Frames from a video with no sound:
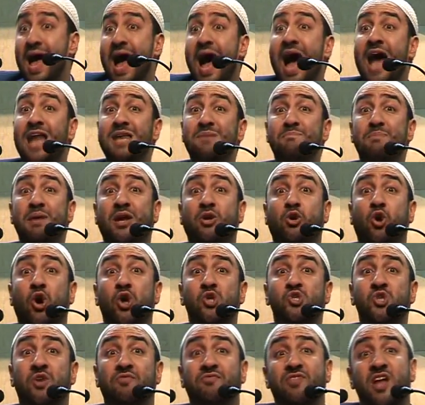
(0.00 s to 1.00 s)
and
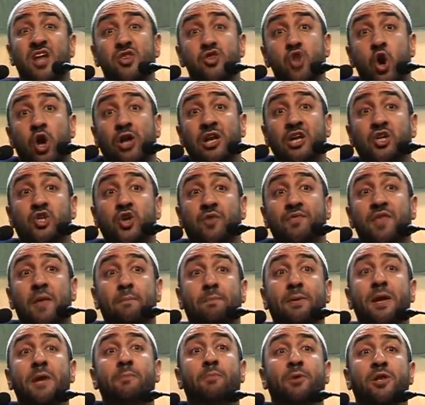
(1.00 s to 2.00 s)
because of the knowledge of the
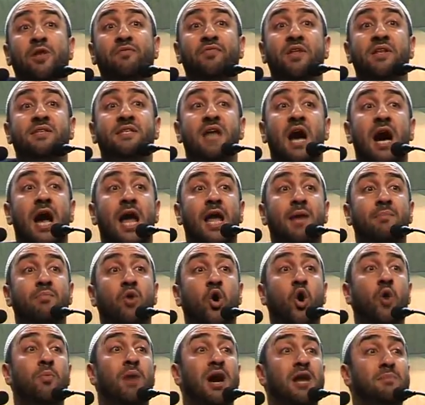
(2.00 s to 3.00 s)
people of the time,
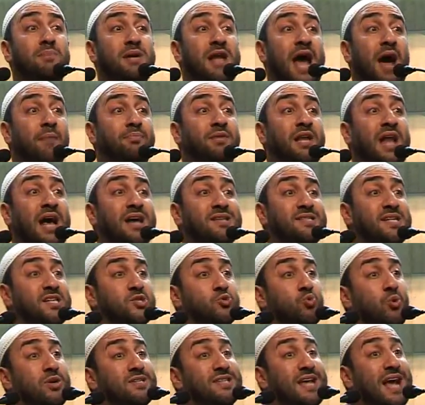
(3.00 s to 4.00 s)
Umar bin Abdul
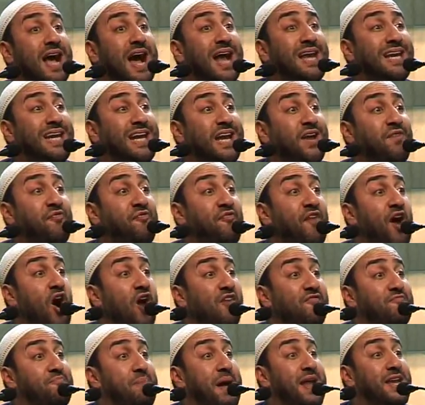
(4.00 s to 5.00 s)
Aziz was Khalifa
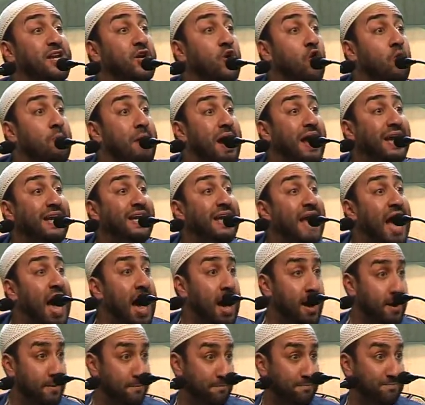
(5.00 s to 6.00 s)
of Bani
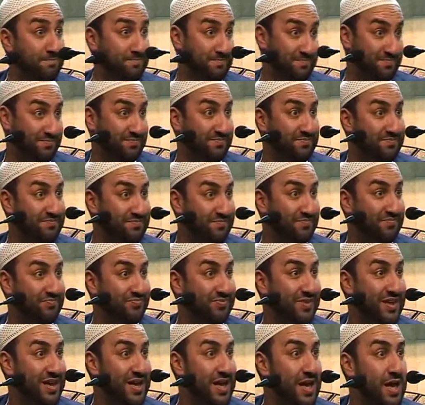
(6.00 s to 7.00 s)
Umayyah.
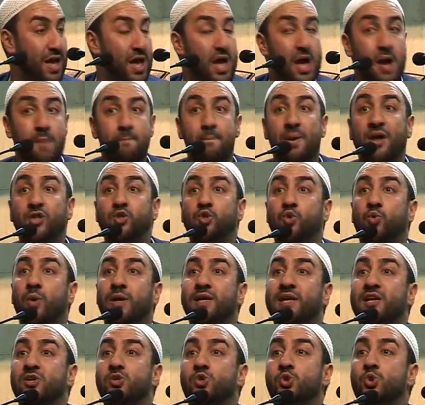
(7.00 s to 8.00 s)
But
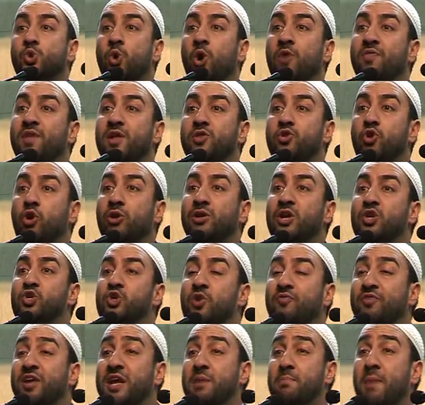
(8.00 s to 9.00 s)
when he saw the knowledge
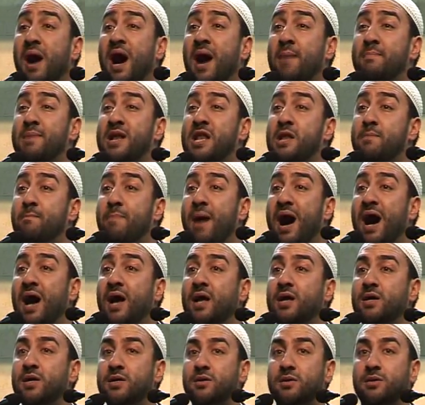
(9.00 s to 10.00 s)
of Imam
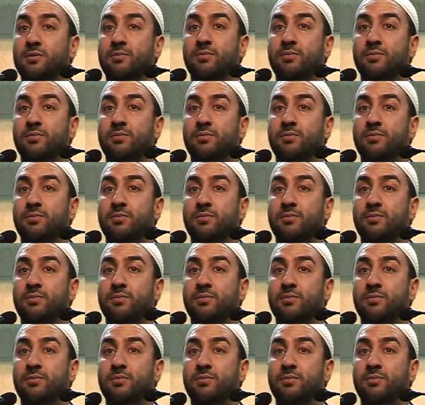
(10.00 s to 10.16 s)
al-Baqir,